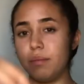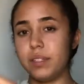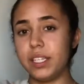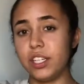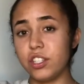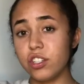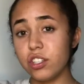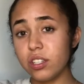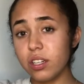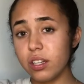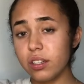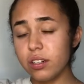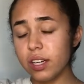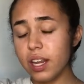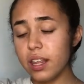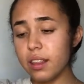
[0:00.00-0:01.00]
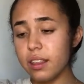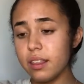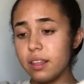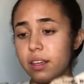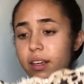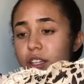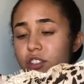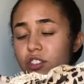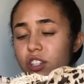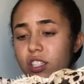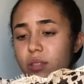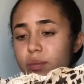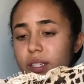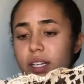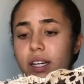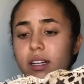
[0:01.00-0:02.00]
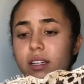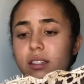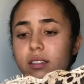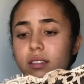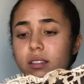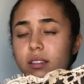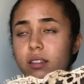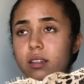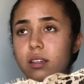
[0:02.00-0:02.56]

t-shirt underneath just because